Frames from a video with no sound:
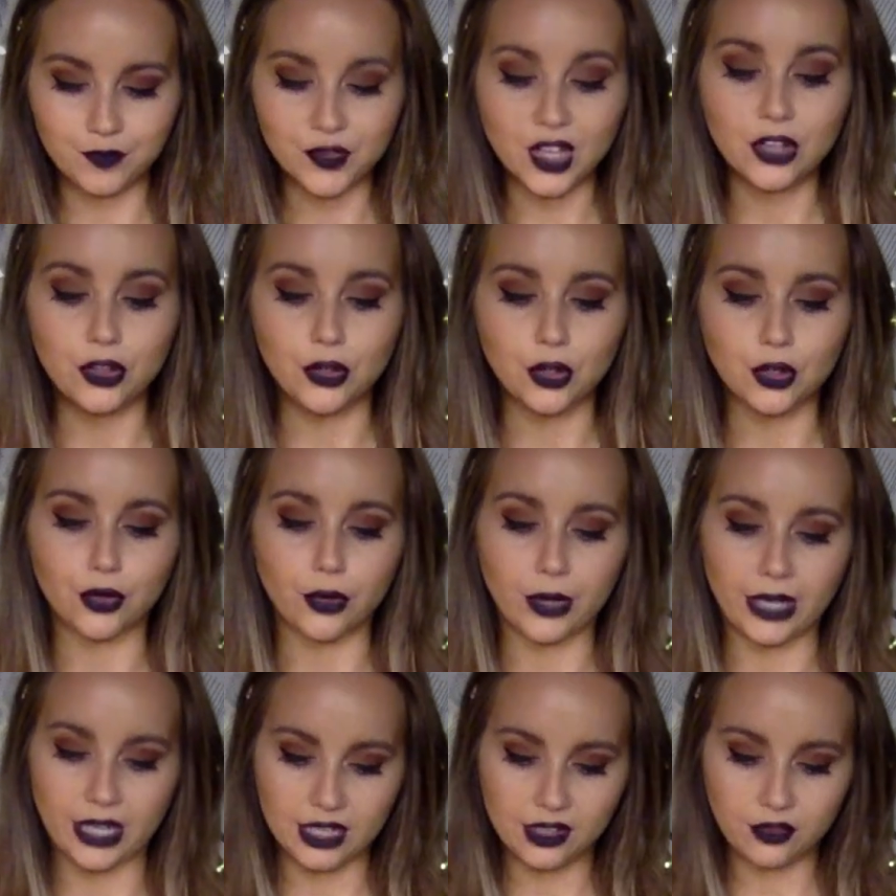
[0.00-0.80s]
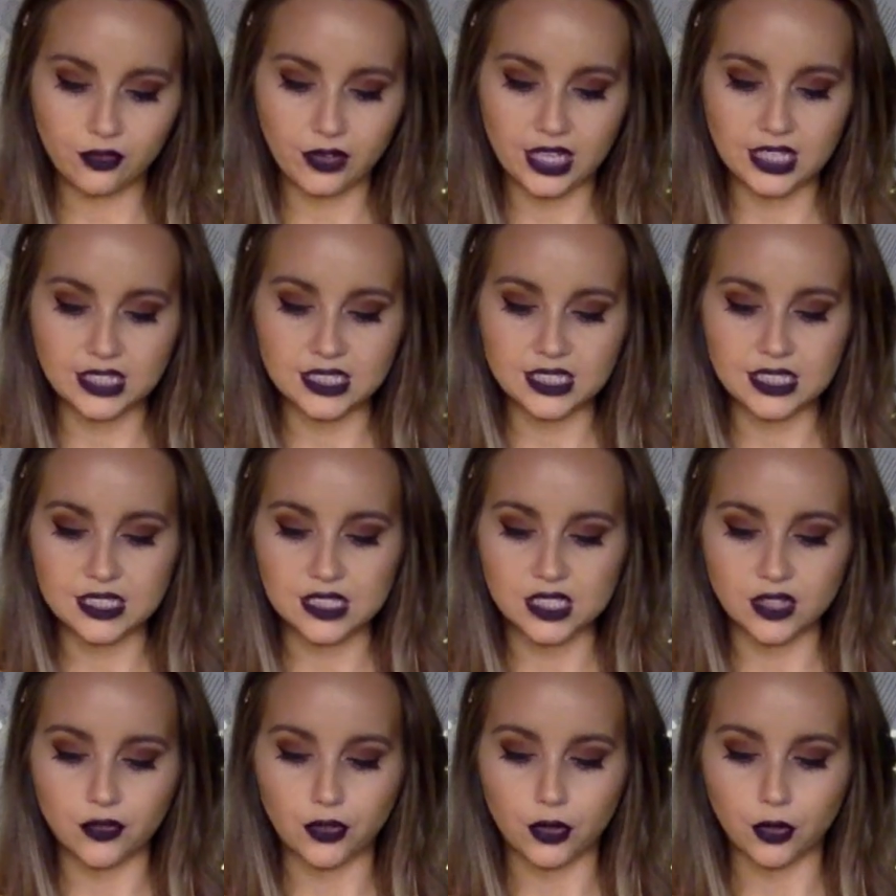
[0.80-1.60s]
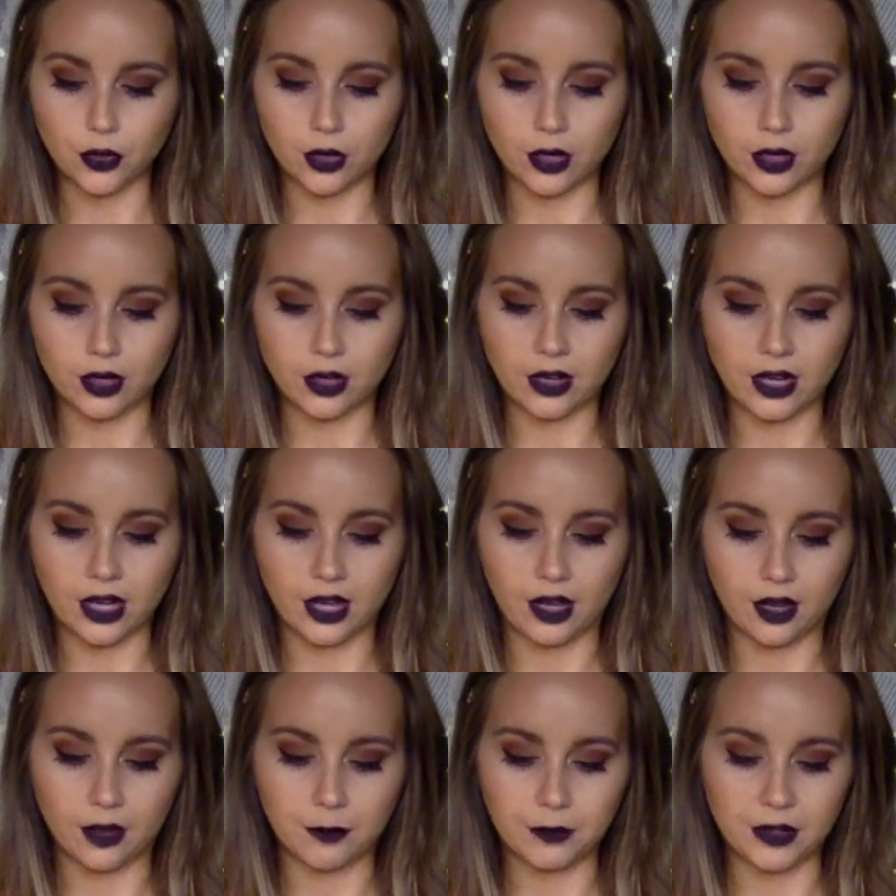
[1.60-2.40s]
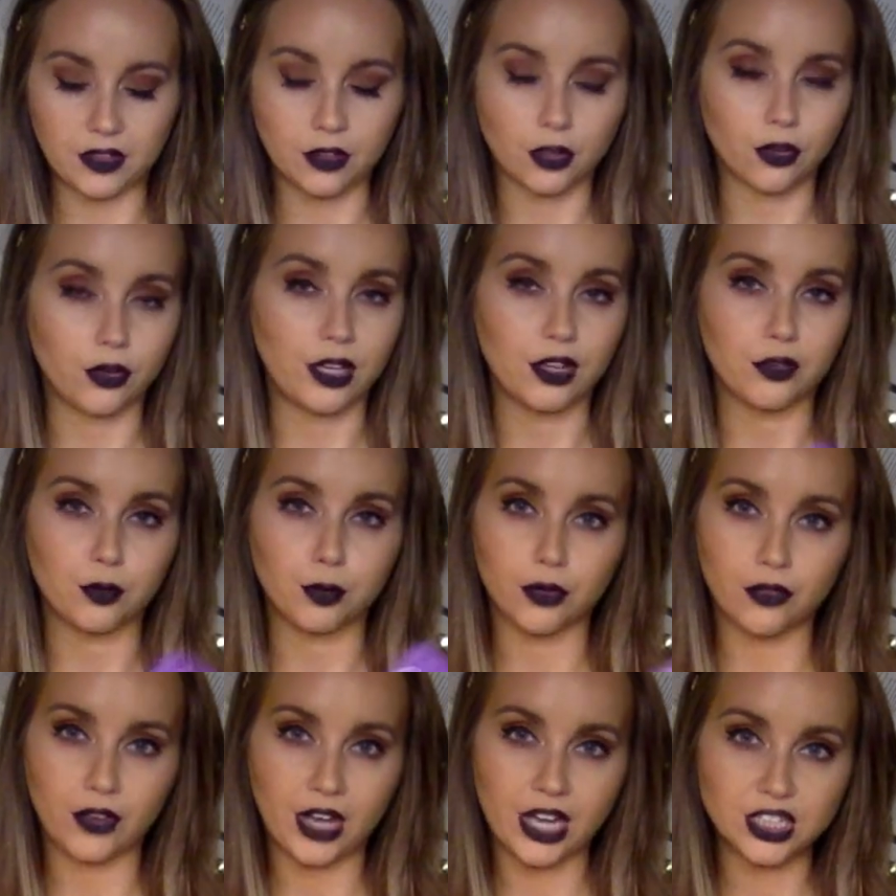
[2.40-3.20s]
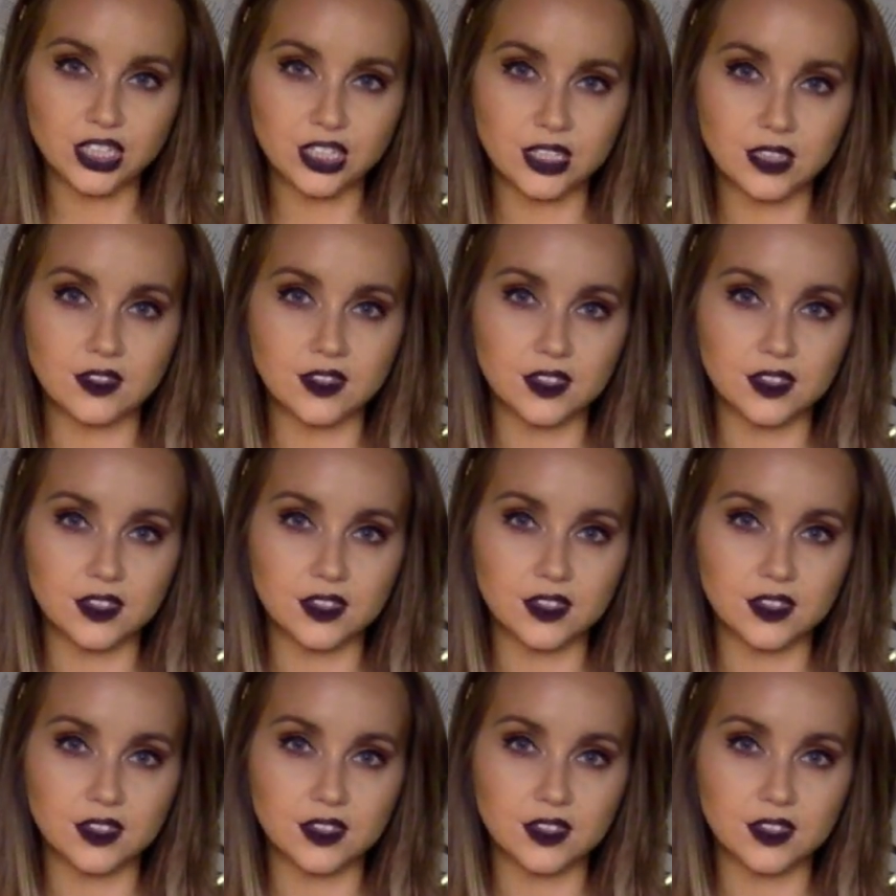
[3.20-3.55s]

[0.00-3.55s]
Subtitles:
new creative ideas if you're in the creative professions.